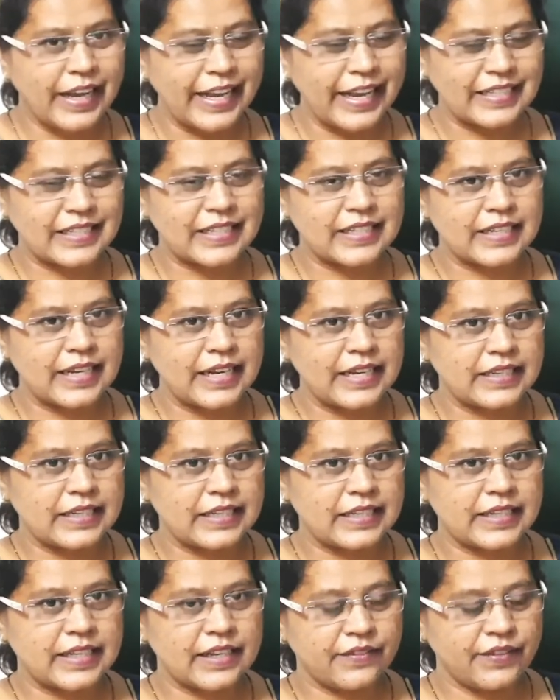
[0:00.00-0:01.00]
exercise
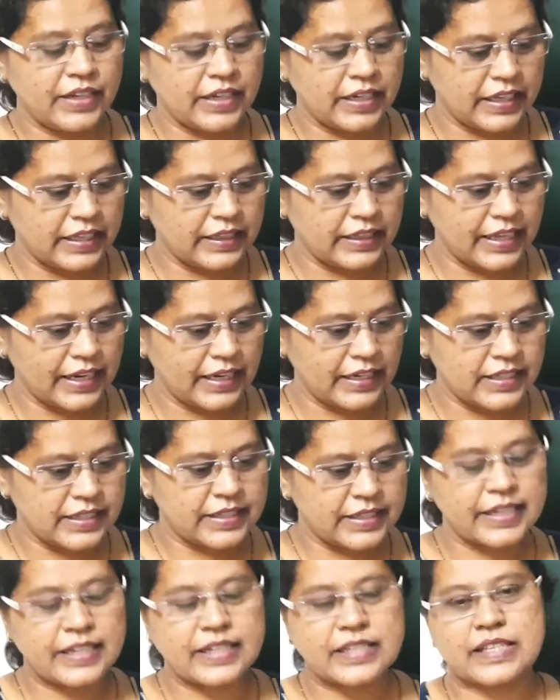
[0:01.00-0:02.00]
is given, in
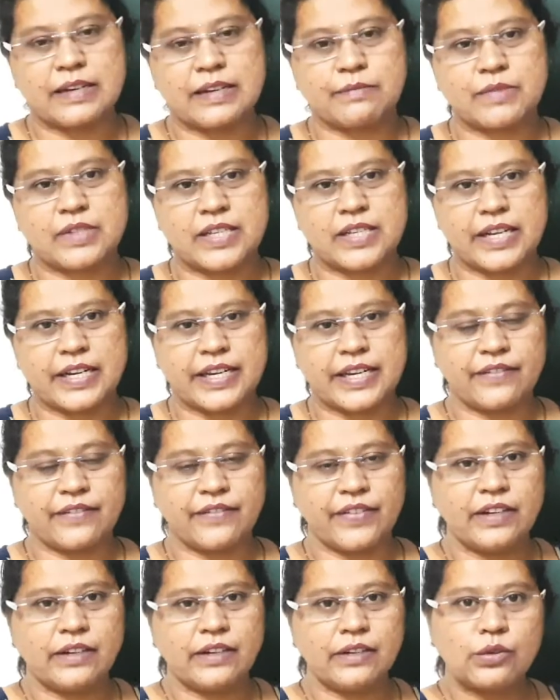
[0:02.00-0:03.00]
that 6 sums are
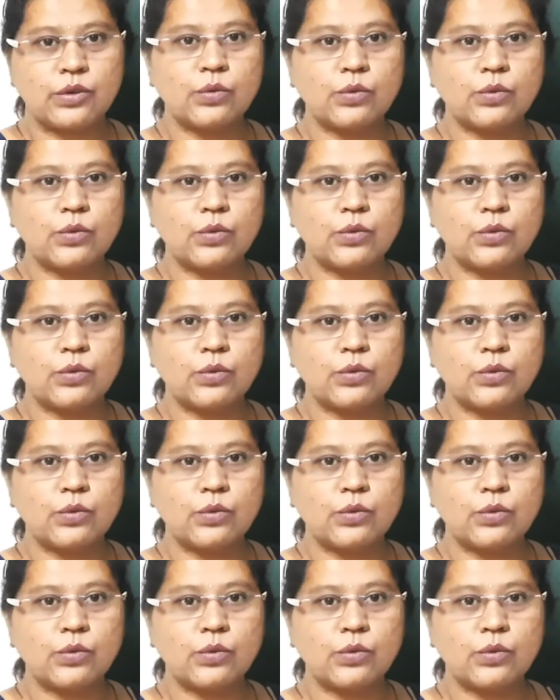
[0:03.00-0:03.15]
given,